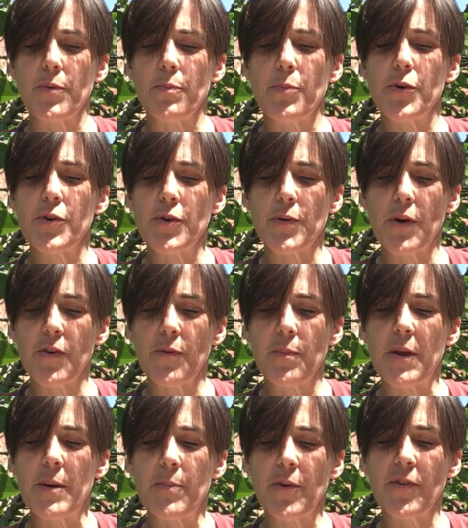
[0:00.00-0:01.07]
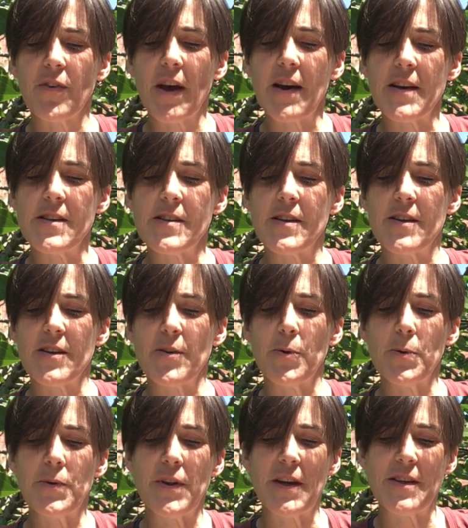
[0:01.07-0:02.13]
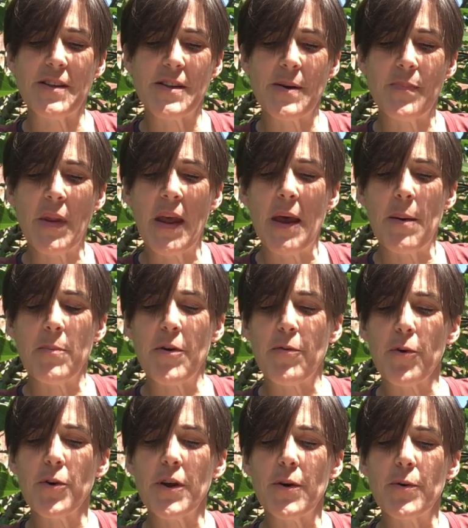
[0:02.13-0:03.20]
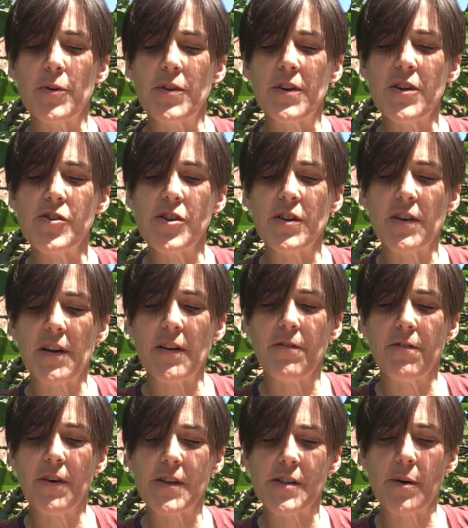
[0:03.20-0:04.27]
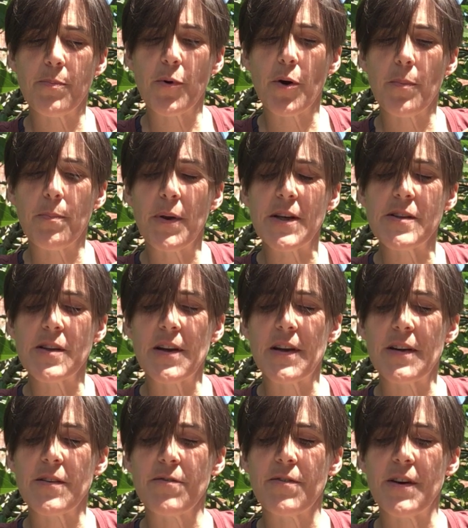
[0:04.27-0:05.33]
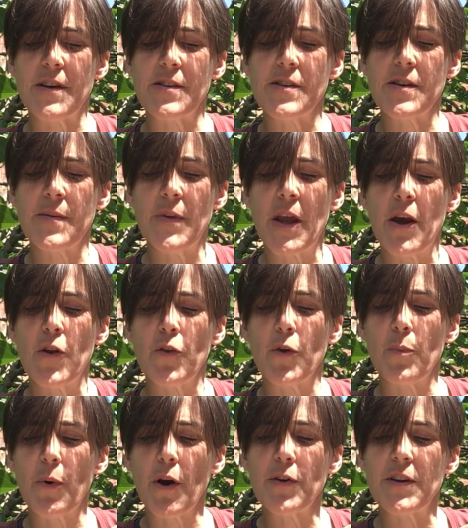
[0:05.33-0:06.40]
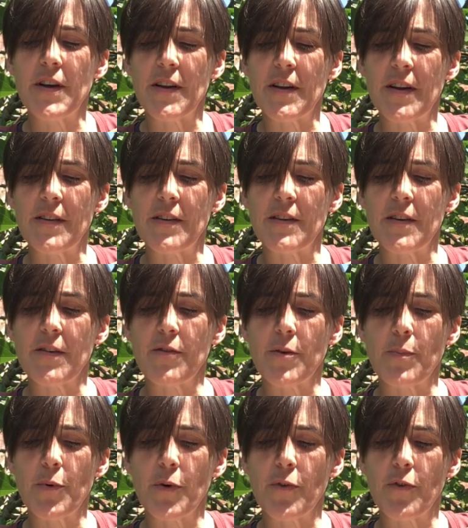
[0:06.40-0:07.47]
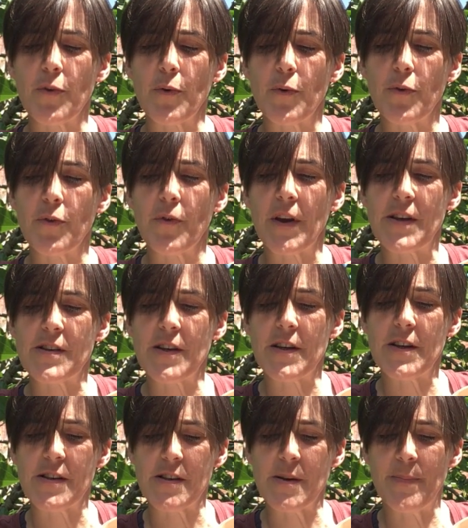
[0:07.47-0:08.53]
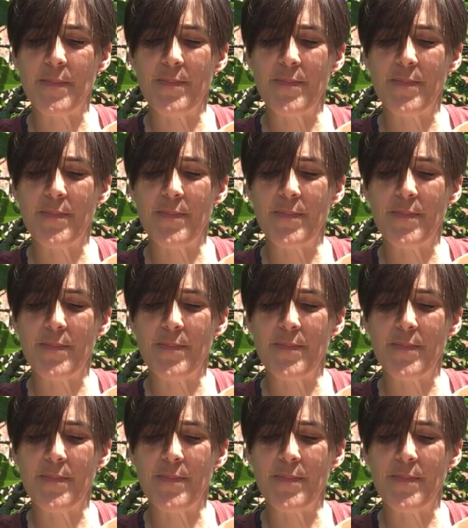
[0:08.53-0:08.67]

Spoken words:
put across people's eyes in the old days, before they could digitally fuzz up or pixelate a face to block the identity of the person whose face it is.